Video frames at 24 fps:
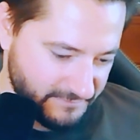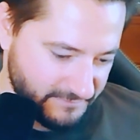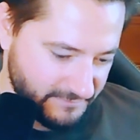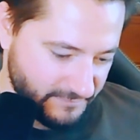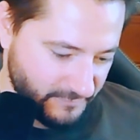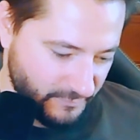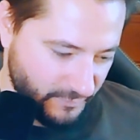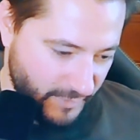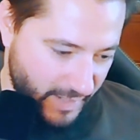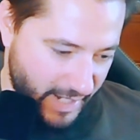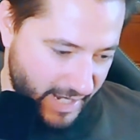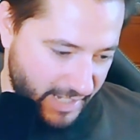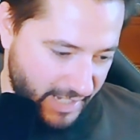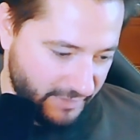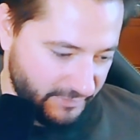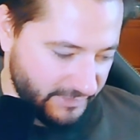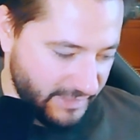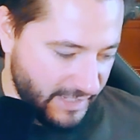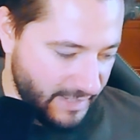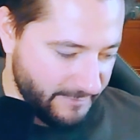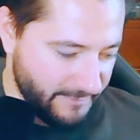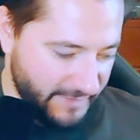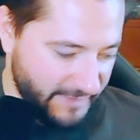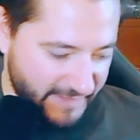Wow.
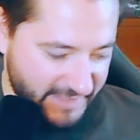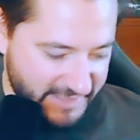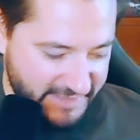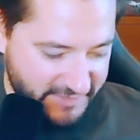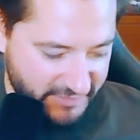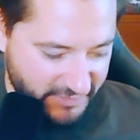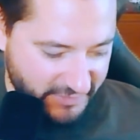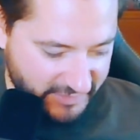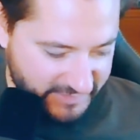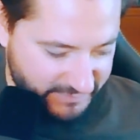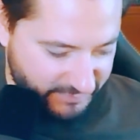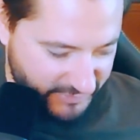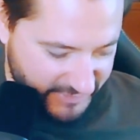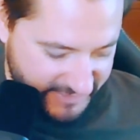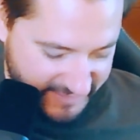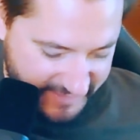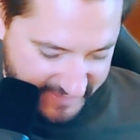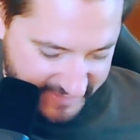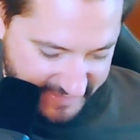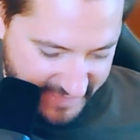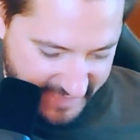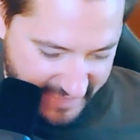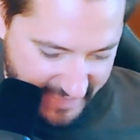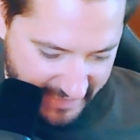I mean, this looks
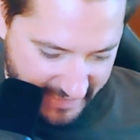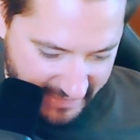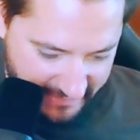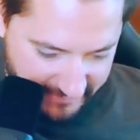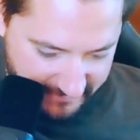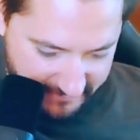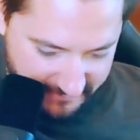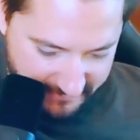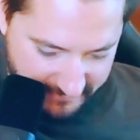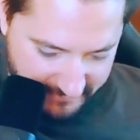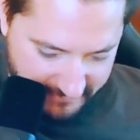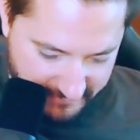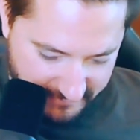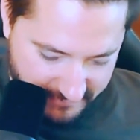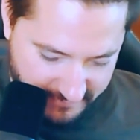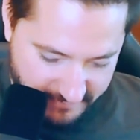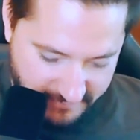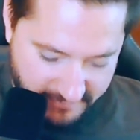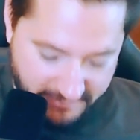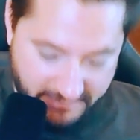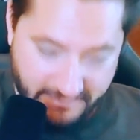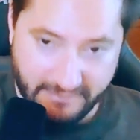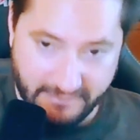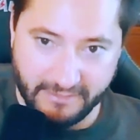pristine.
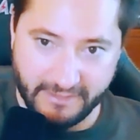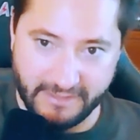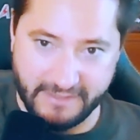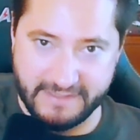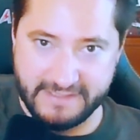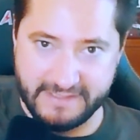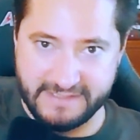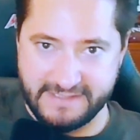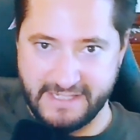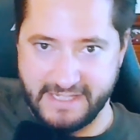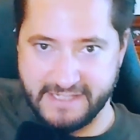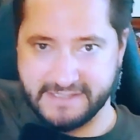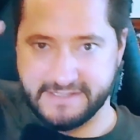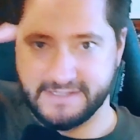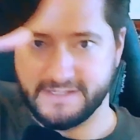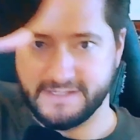Look at this disc.